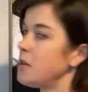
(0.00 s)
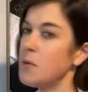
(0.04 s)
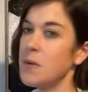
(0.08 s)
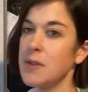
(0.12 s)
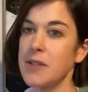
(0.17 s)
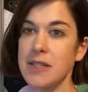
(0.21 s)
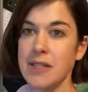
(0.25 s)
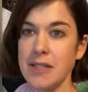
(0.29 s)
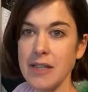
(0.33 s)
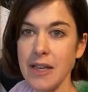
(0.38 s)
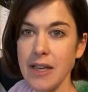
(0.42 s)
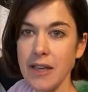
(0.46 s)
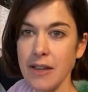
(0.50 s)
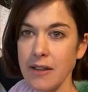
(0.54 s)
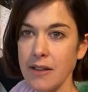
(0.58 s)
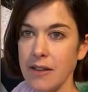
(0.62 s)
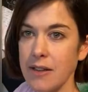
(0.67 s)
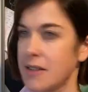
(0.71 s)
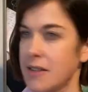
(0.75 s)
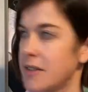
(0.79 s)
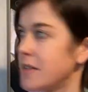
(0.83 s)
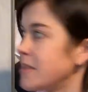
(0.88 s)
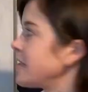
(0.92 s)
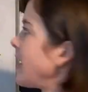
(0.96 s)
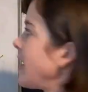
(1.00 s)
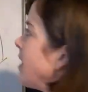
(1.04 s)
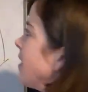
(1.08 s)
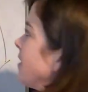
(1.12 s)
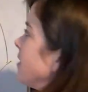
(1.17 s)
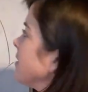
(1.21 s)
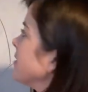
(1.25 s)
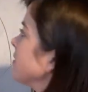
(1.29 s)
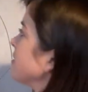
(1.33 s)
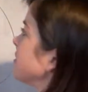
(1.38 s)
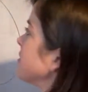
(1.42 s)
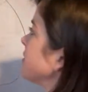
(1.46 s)
would see
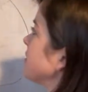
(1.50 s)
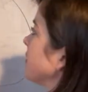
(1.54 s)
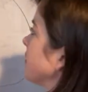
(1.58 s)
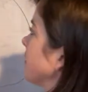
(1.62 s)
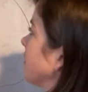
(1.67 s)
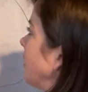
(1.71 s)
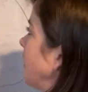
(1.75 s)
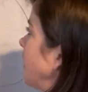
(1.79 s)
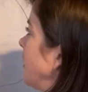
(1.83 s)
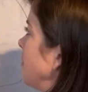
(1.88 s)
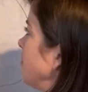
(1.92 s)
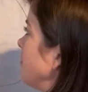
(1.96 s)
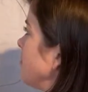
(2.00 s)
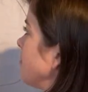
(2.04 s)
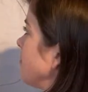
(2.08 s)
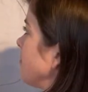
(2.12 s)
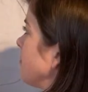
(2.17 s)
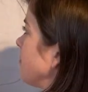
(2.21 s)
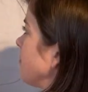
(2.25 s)
cells um,